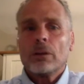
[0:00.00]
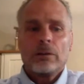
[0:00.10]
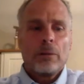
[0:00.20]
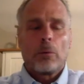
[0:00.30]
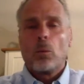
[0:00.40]

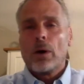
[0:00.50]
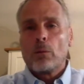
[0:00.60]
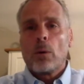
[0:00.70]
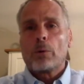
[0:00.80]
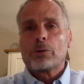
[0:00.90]
number one,
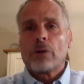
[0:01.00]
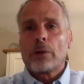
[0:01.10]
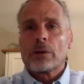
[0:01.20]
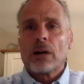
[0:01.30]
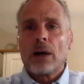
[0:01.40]
what we're trying
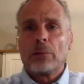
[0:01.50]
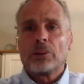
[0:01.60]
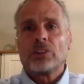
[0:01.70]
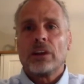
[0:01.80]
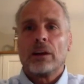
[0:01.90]
to
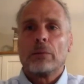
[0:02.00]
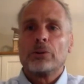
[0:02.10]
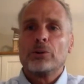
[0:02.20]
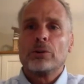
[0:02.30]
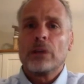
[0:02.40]
accomplish, and number
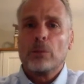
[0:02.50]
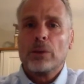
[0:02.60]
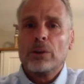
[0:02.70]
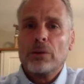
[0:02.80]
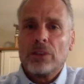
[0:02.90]
two, can we
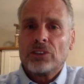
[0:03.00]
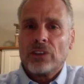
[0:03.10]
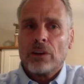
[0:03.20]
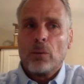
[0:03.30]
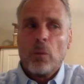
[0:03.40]
do this
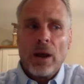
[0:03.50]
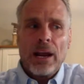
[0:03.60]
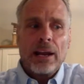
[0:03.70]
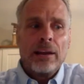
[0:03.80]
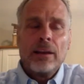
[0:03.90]
in a
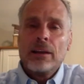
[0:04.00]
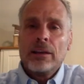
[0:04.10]
way